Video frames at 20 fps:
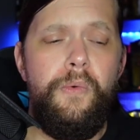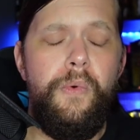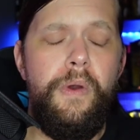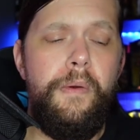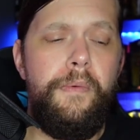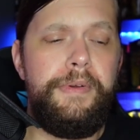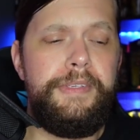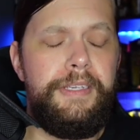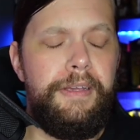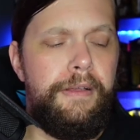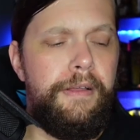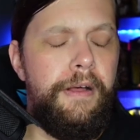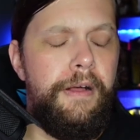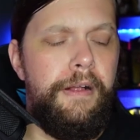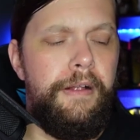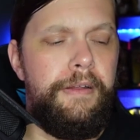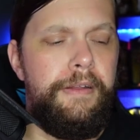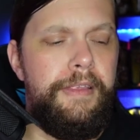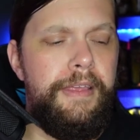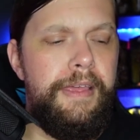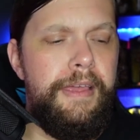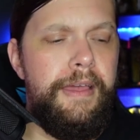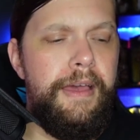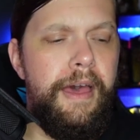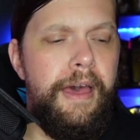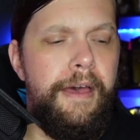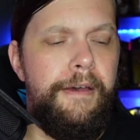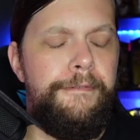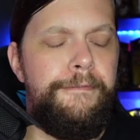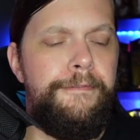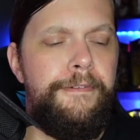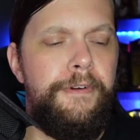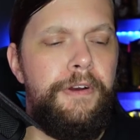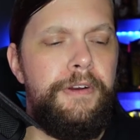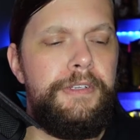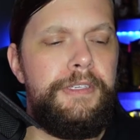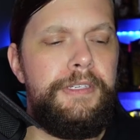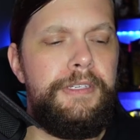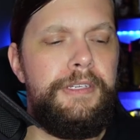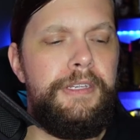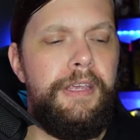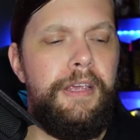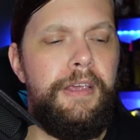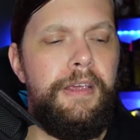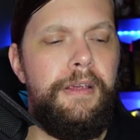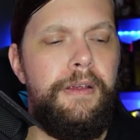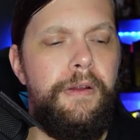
what was it called? The uh, first